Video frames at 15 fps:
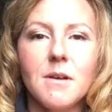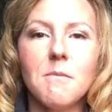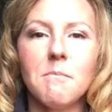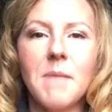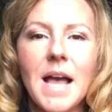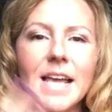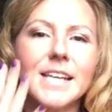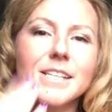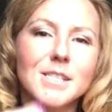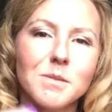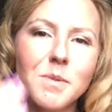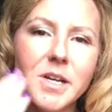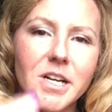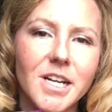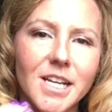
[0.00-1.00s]
My
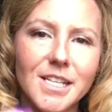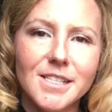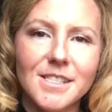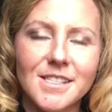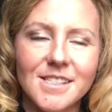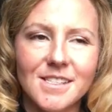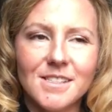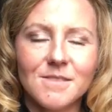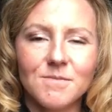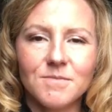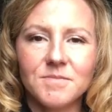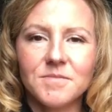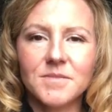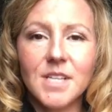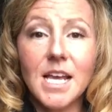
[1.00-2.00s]
experience
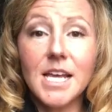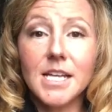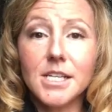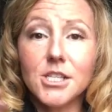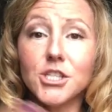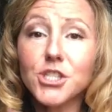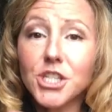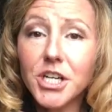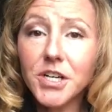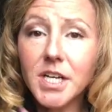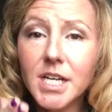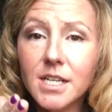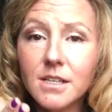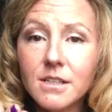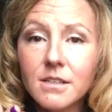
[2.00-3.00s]
and
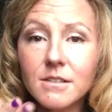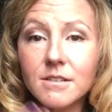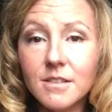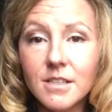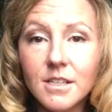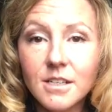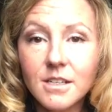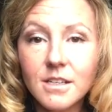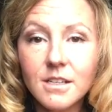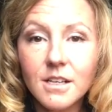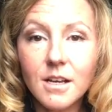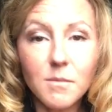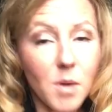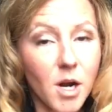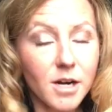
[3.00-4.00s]
sharing
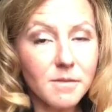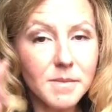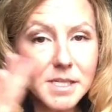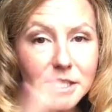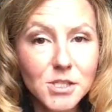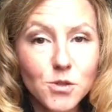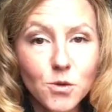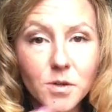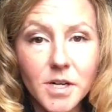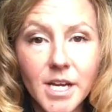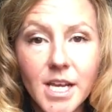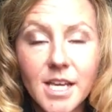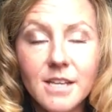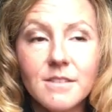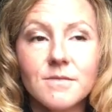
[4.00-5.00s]
part of my
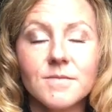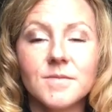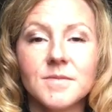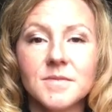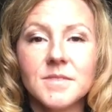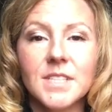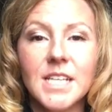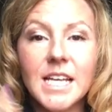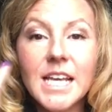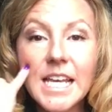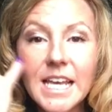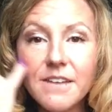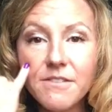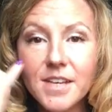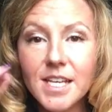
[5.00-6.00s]
story,
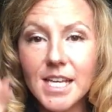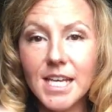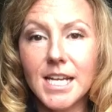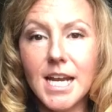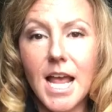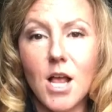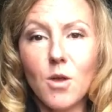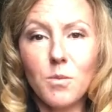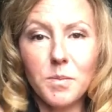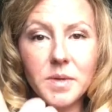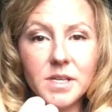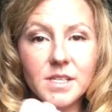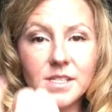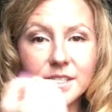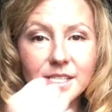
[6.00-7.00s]
if it can help
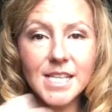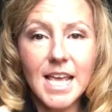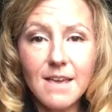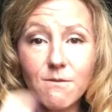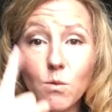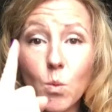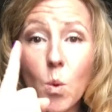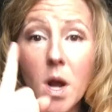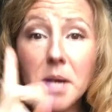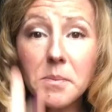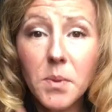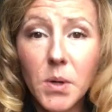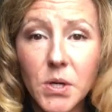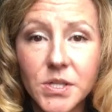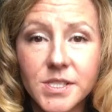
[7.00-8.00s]
save one
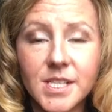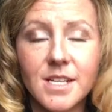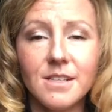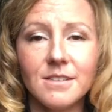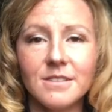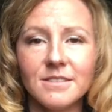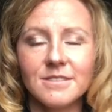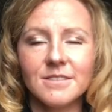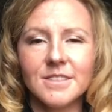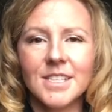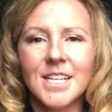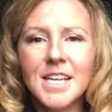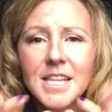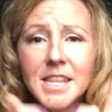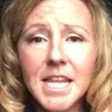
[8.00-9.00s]
person,
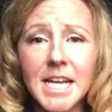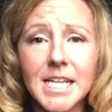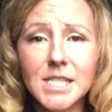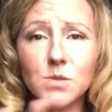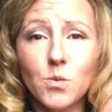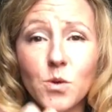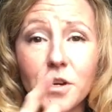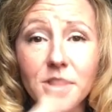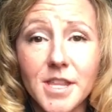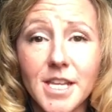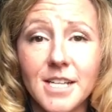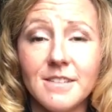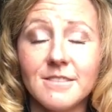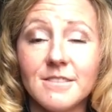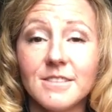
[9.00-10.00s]
then it's worth it.